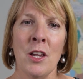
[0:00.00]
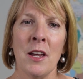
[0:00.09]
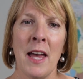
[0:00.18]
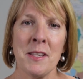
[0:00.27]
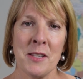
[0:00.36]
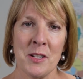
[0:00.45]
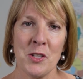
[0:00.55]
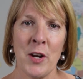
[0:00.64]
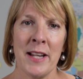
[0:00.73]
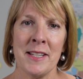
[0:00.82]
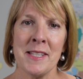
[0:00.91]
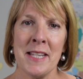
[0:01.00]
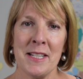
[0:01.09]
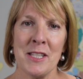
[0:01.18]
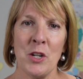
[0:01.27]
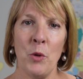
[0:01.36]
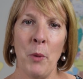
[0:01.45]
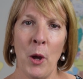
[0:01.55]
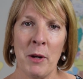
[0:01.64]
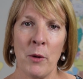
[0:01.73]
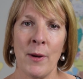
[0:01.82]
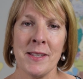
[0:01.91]
As an Australian citizen or
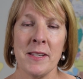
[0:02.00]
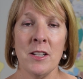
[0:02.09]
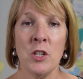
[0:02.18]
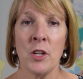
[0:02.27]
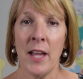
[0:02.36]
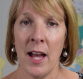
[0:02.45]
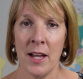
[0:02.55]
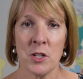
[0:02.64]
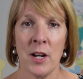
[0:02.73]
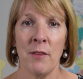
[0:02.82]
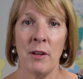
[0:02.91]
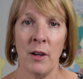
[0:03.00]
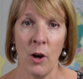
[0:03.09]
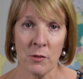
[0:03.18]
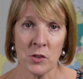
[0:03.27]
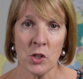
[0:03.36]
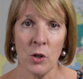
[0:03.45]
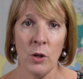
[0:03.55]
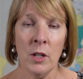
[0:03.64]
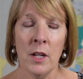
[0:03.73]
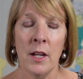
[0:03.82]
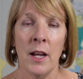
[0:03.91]
permanent resident, you can't travel
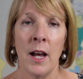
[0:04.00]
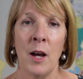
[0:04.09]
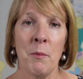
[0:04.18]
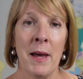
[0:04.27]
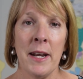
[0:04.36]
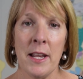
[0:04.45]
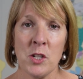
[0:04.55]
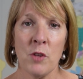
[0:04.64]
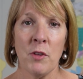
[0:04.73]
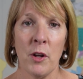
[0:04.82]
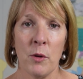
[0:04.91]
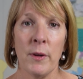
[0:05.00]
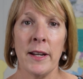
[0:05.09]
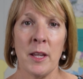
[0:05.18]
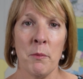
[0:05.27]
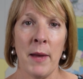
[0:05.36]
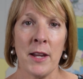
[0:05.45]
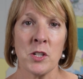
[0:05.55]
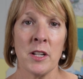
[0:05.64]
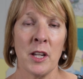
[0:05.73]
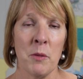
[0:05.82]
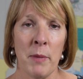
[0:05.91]
offshore unless you've got a really
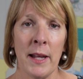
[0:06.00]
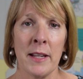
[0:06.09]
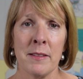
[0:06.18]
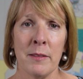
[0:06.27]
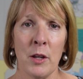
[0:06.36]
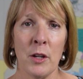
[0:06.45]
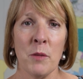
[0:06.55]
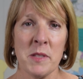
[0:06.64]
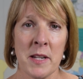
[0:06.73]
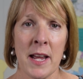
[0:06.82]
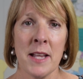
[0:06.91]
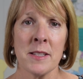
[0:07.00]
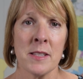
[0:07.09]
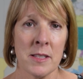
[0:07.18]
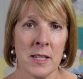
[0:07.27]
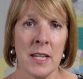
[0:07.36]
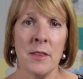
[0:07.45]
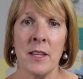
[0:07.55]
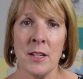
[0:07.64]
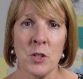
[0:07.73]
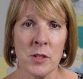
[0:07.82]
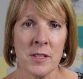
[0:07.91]
compassionate, compelling circumstance. It's in the
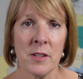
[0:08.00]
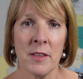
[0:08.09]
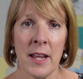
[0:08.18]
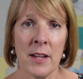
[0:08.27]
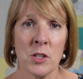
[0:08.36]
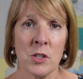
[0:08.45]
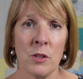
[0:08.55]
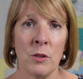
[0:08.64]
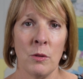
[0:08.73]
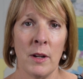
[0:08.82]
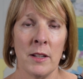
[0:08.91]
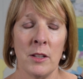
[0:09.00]
interest of the national,